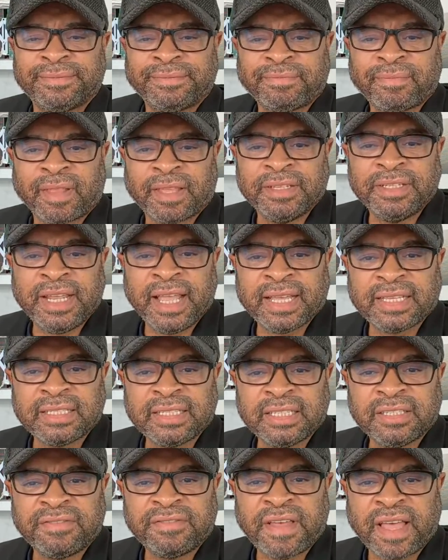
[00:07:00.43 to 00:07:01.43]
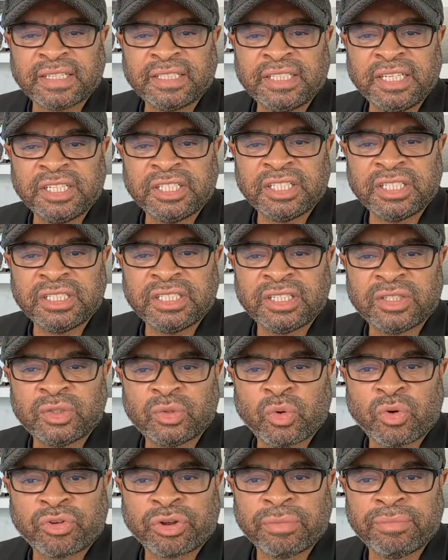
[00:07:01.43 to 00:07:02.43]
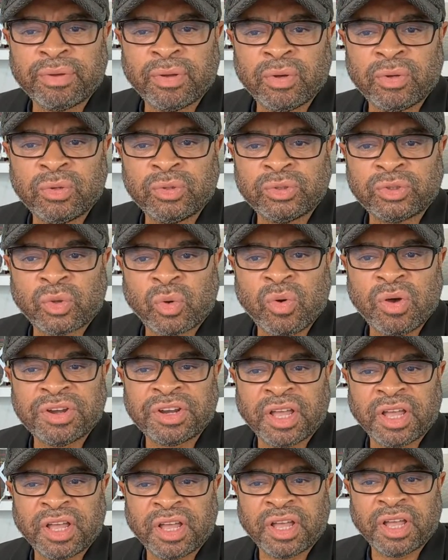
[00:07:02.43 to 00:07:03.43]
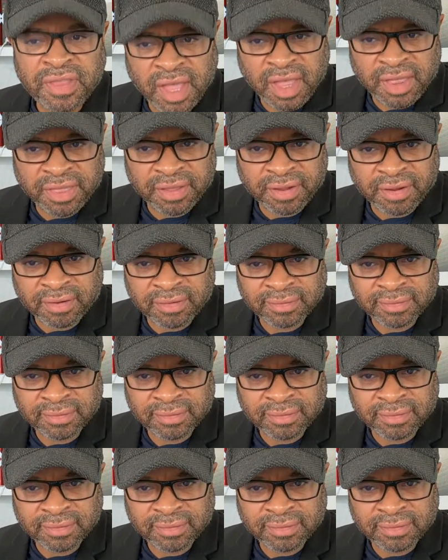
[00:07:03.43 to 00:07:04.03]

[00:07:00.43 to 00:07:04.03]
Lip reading: Next is factitious disorder imposed on another.